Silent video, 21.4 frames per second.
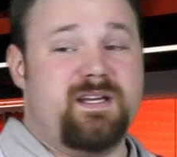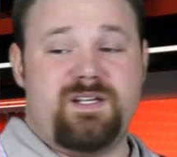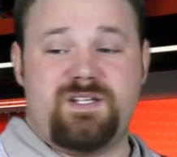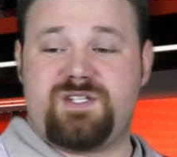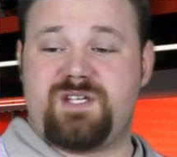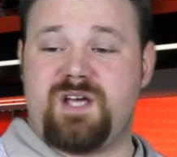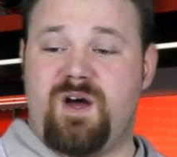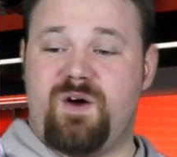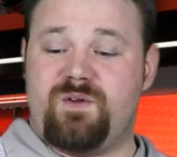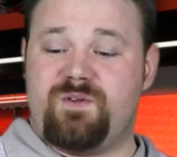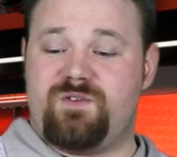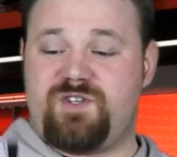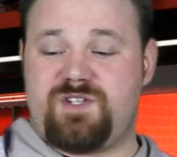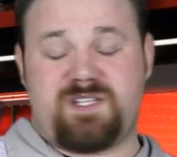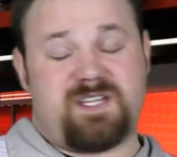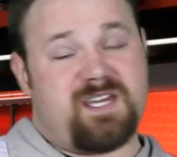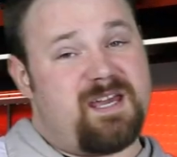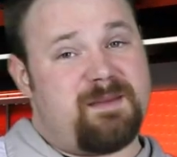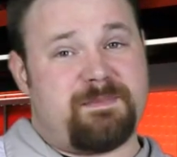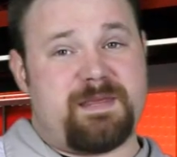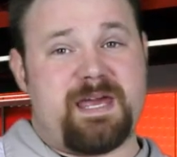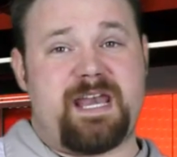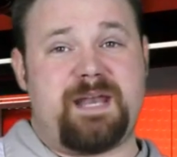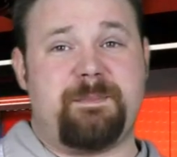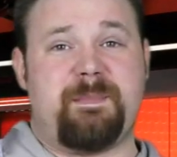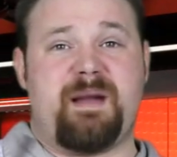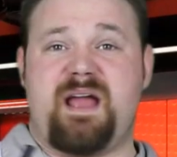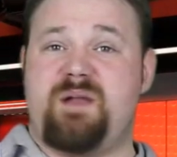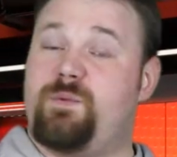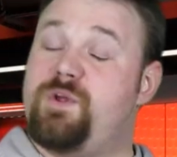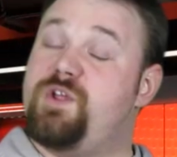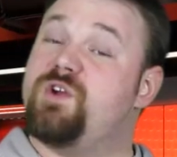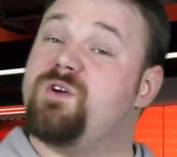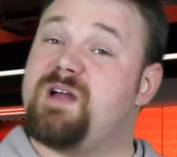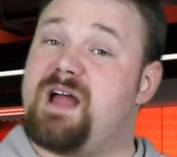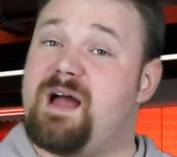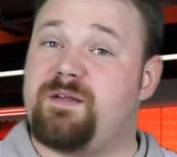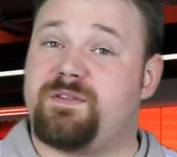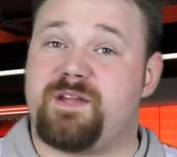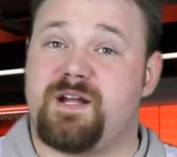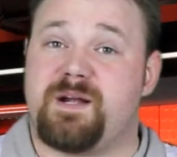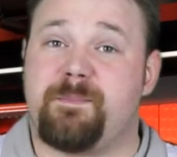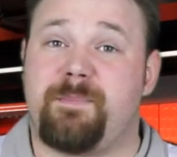So just keep that in mind when you're
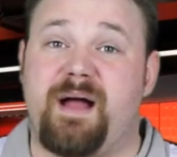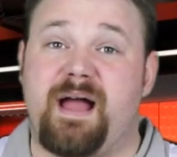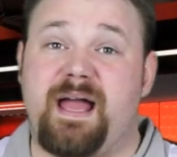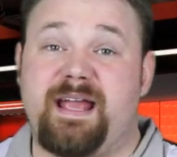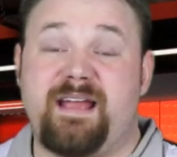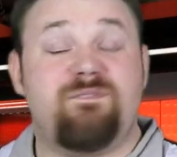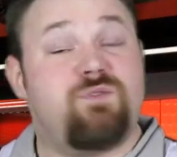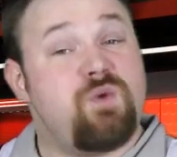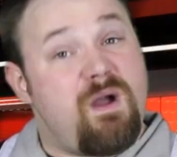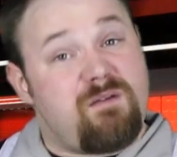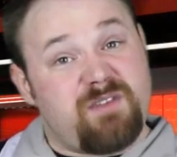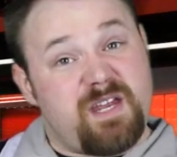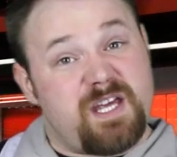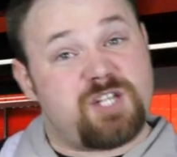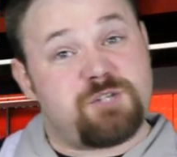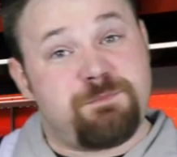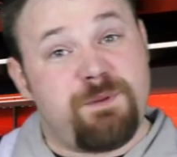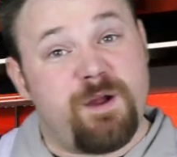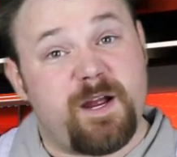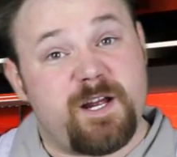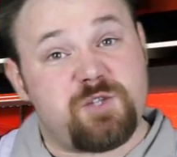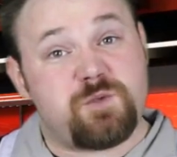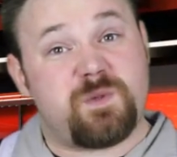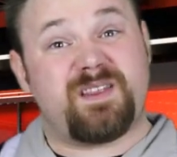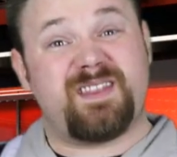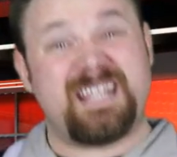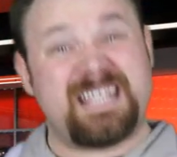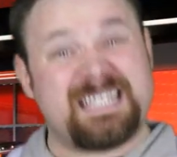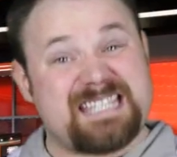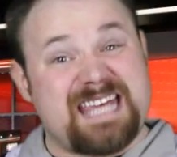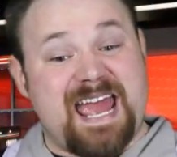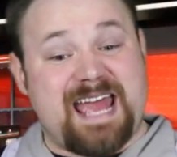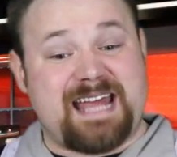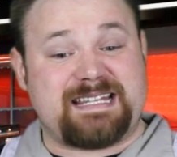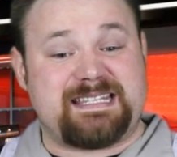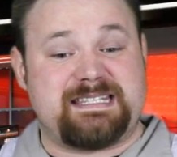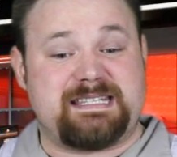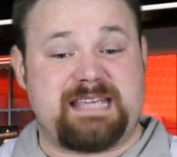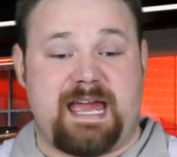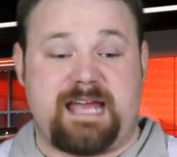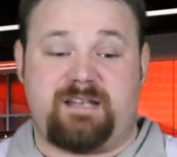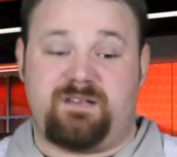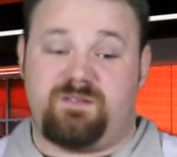out there buying. If you have any experience with this
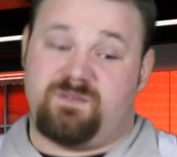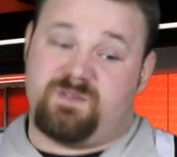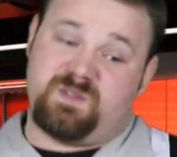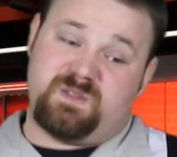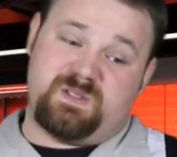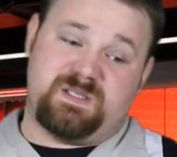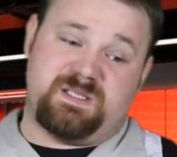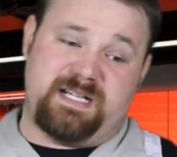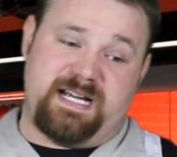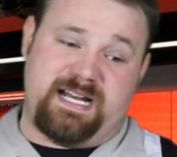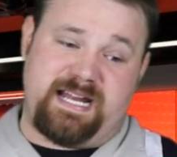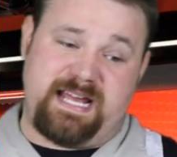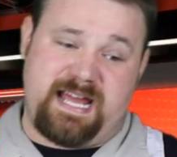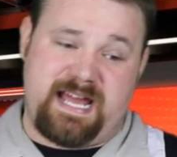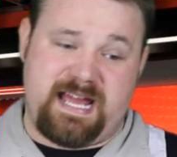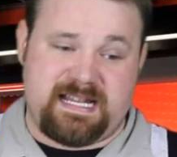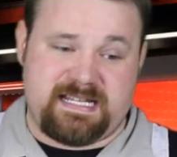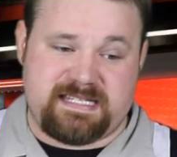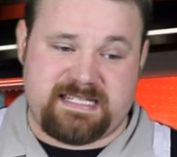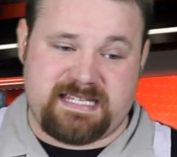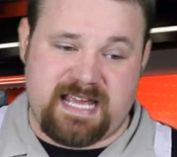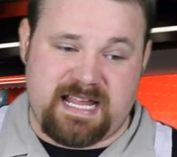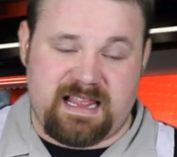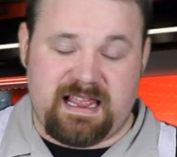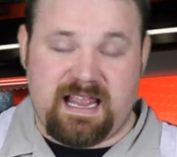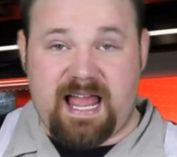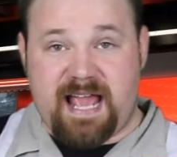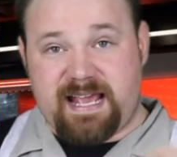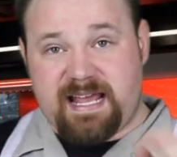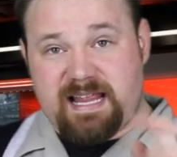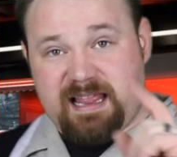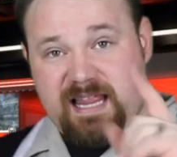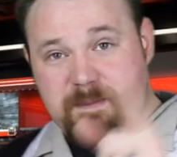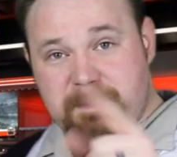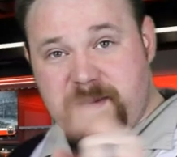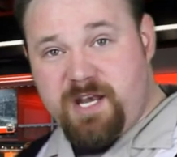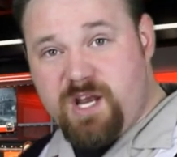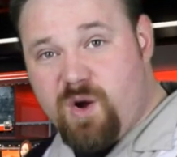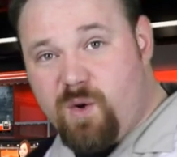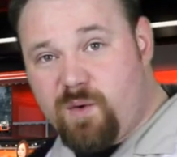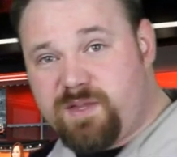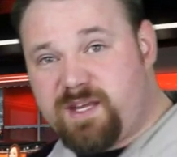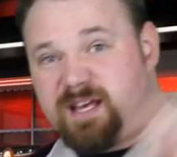headset or any headset like it, let me
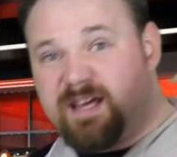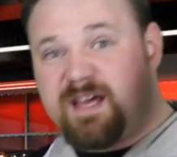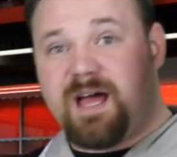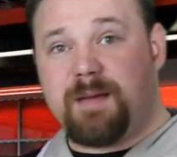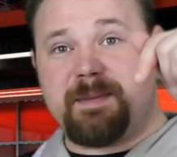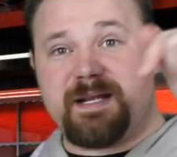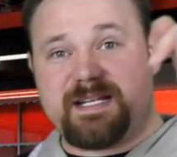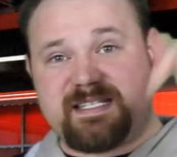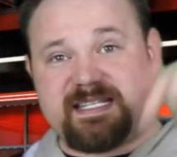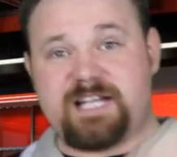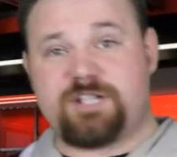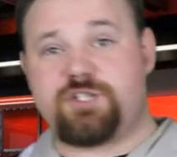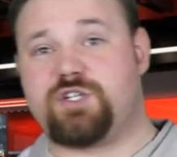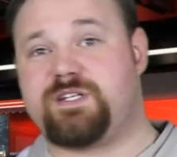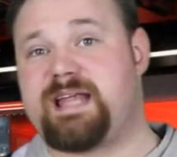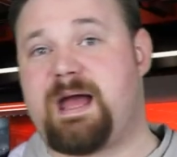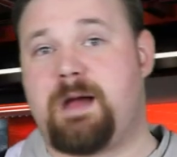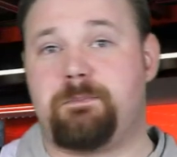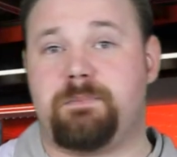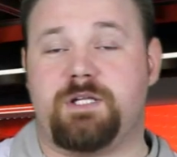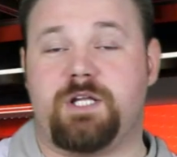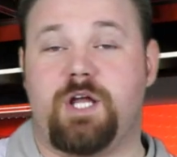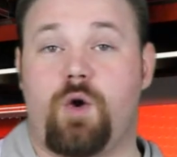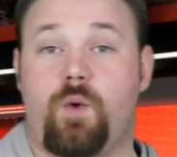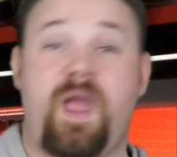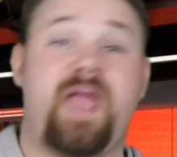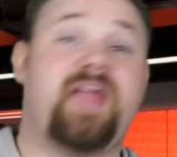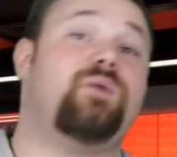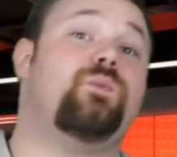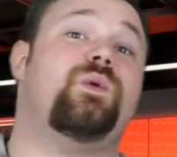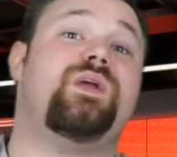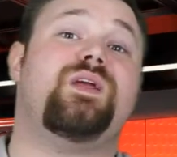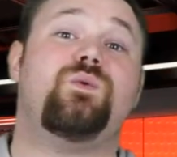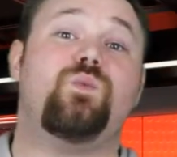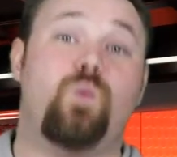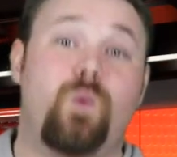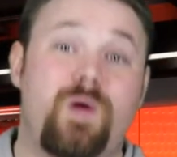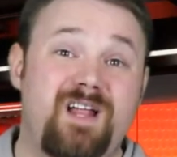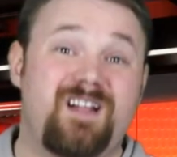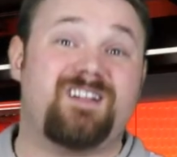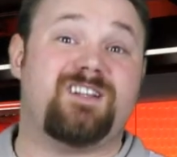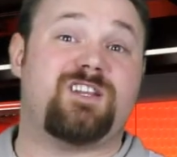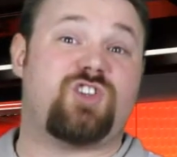know in the comment section down below and we
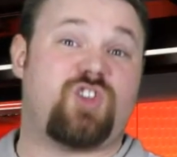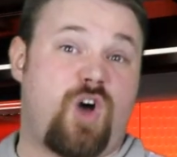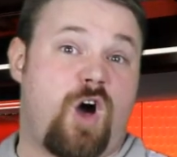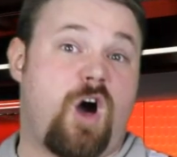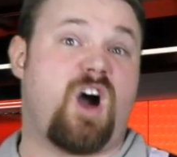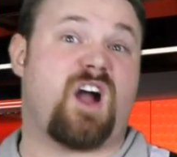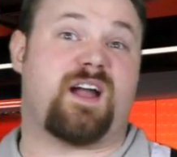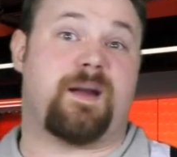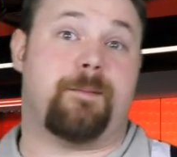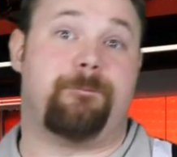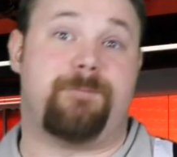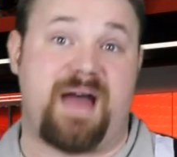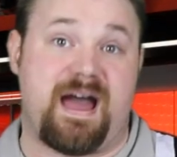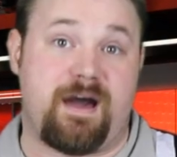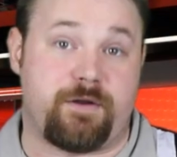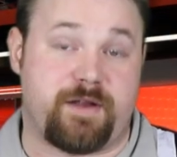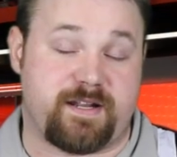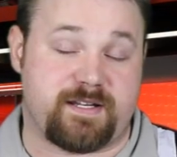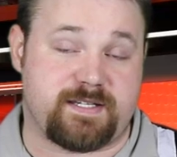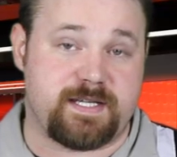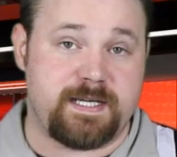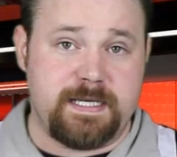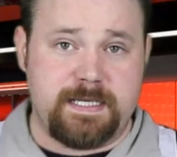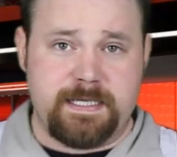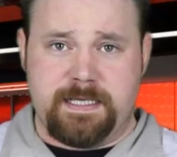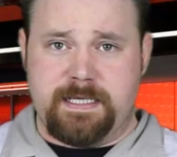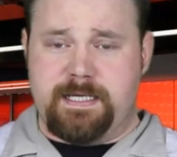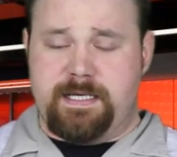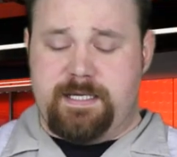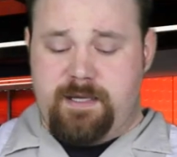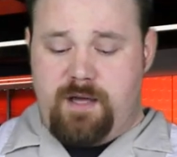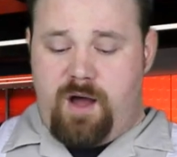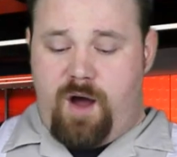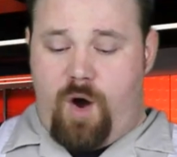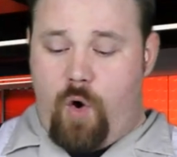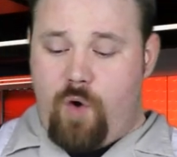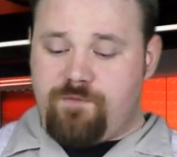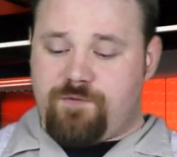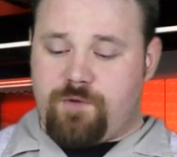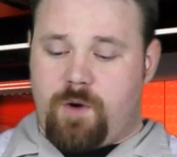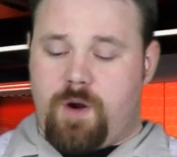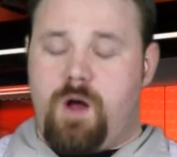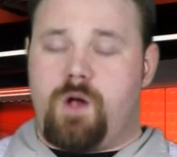will talk about it.
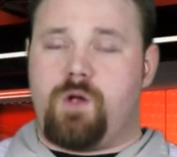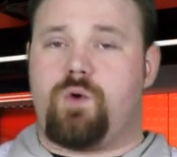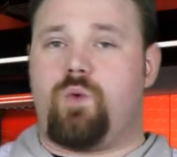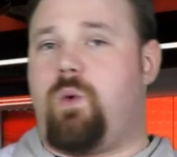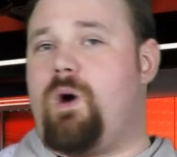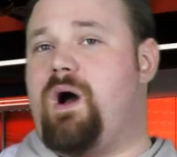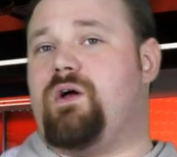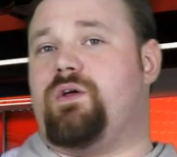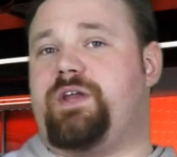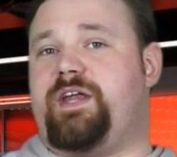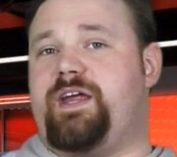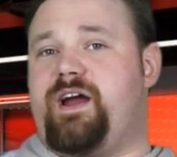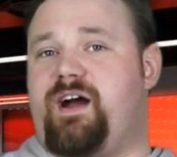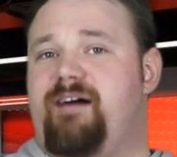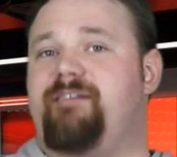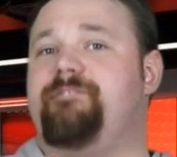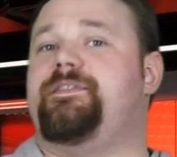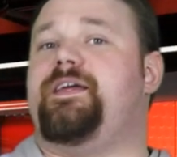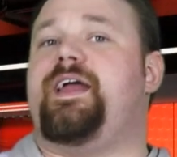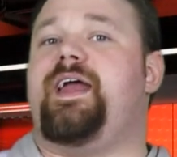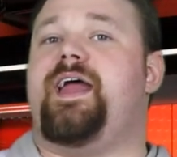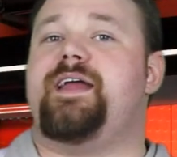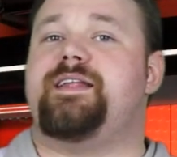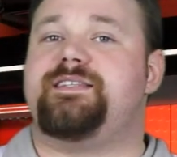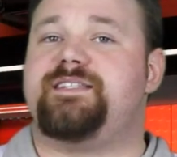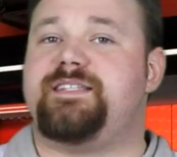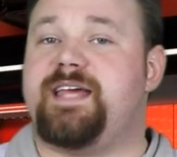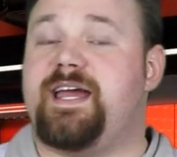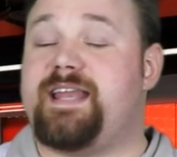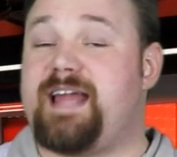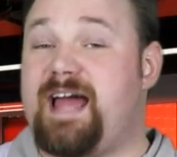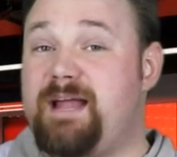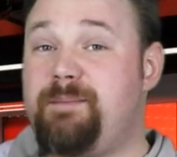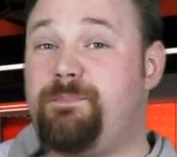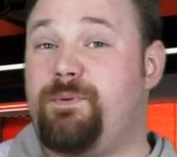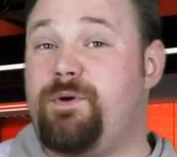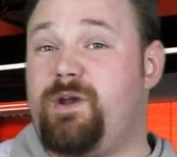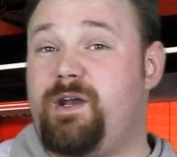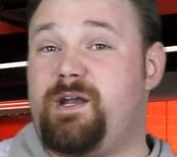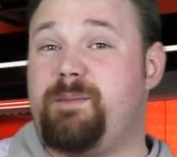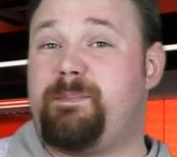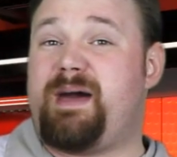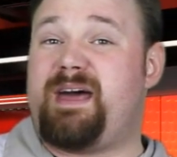Overall quality of the headset, I'd
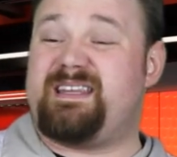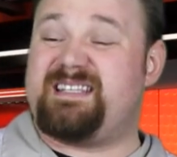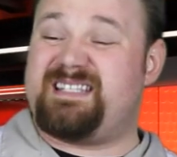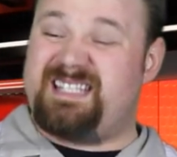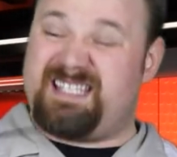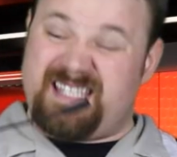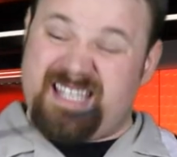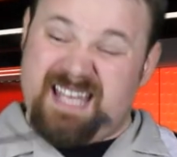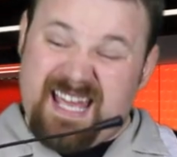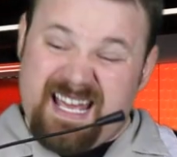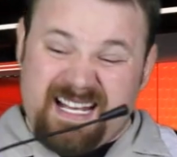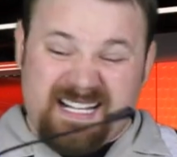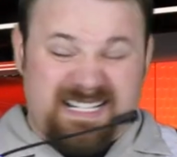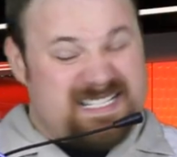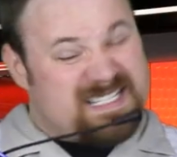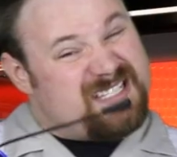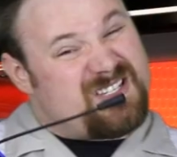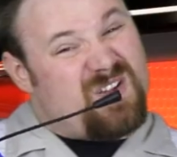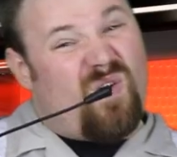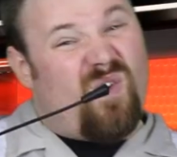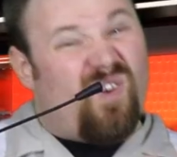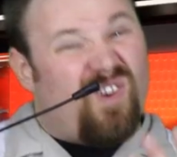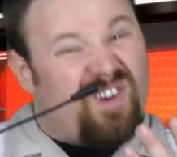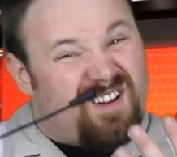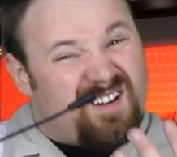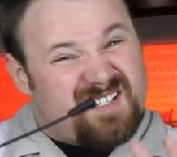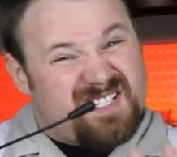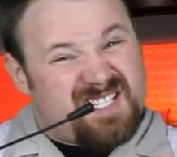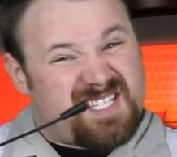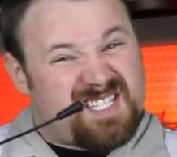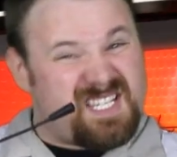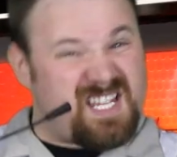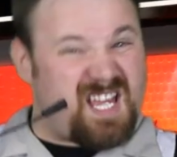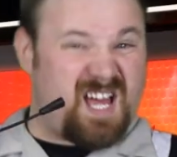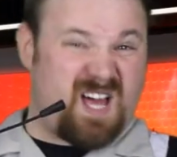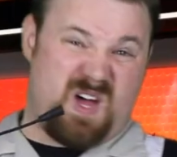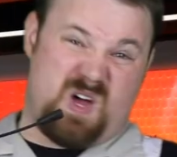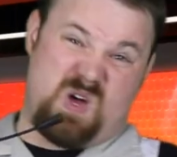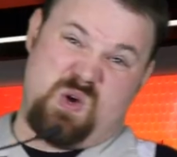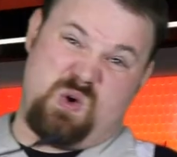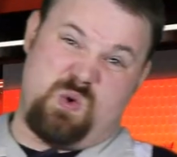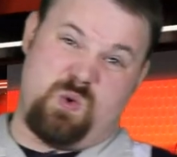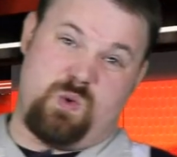put it about a 6 or
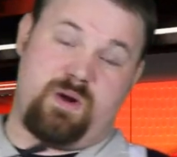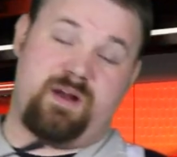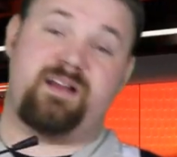so.